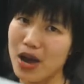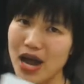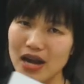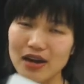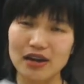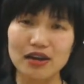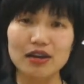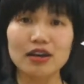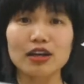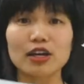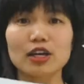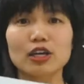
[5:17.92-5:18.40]

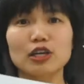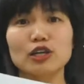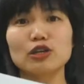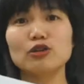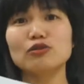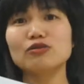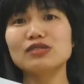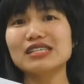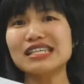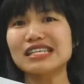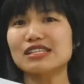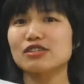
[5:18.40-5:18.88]
better,
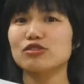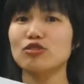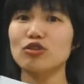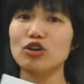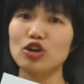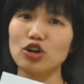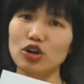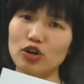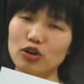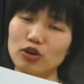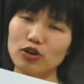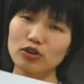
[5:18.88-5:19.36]
you need to
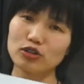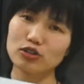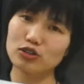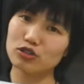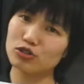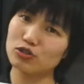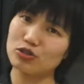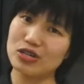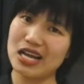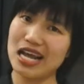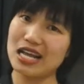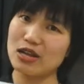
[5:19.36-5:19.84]
learn
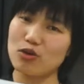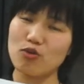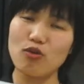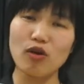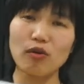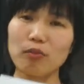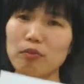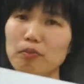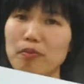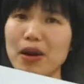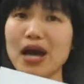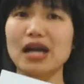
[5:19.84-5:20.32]
to
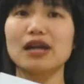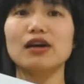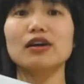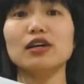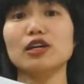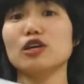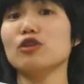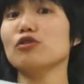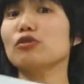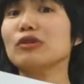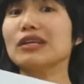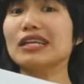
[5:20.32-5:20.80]
network
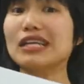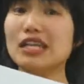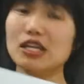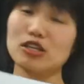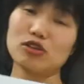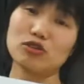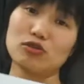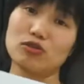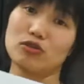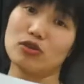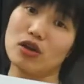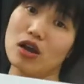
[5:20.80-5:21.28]
better, you
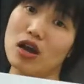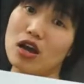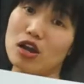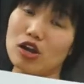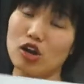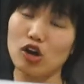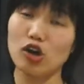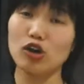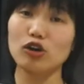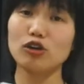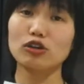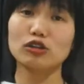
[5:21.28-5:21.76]
need to
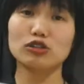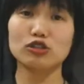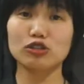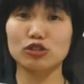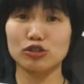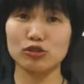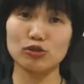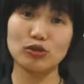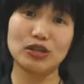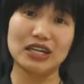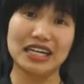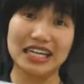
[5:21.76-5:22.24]

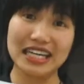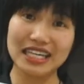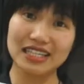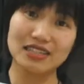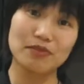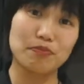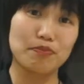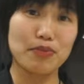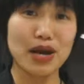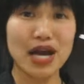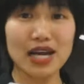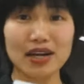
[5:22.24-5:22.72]
learn to
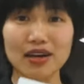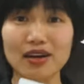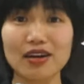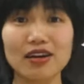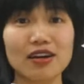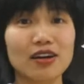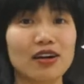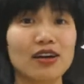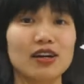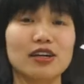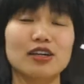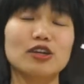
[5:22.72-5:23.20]
lead
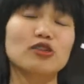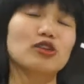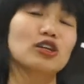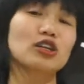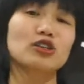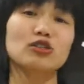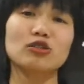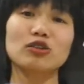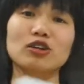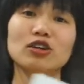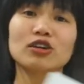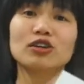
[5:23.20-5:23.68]
better,
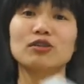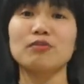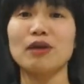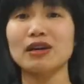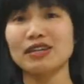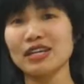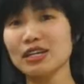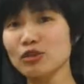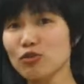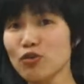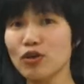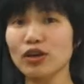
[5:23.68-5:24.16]
you need to learn
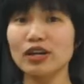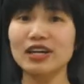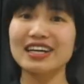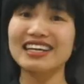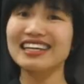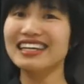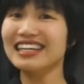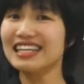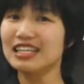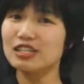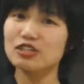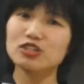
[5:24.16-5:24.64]
about
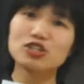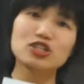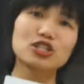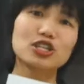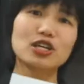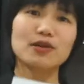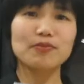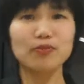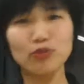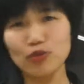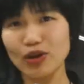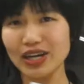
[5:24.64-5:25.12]
networking,
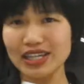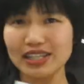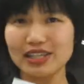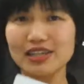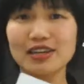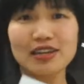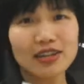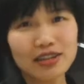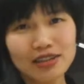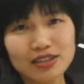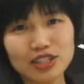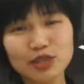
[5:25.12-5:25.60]
leadership,
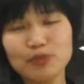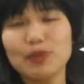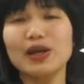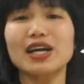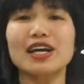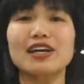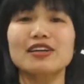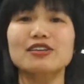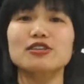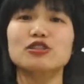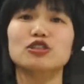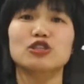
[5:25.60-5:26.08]
writing,
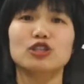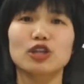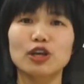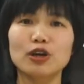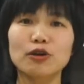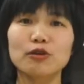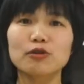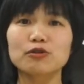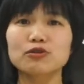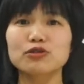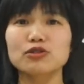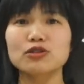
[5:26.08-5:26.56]
speaking
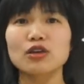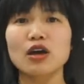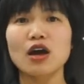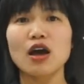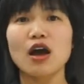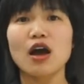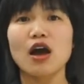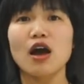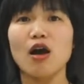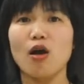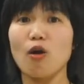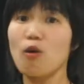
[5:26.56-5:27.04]
skills,
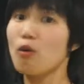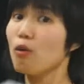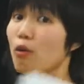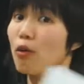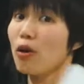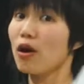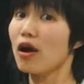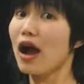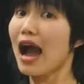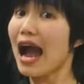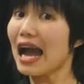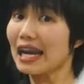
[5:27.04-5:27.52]

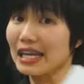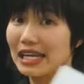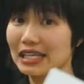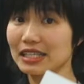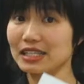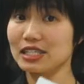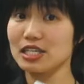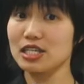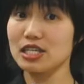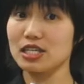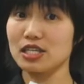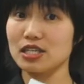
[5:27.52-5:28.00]
or
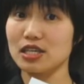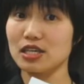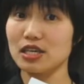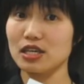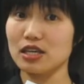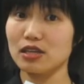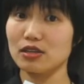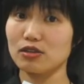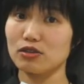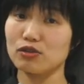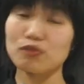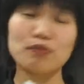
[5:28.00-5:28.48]
identity
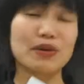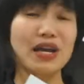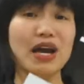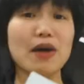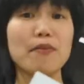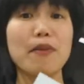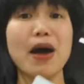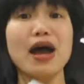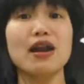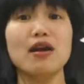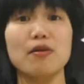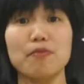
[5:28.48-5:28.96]
to be
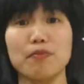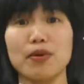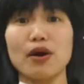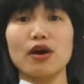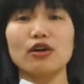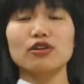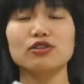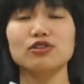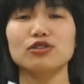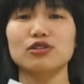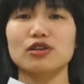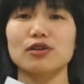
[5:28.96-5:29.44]
a better
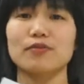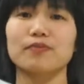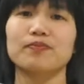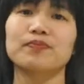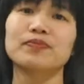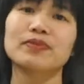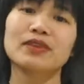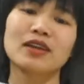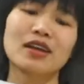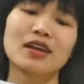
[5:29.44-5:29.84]
person.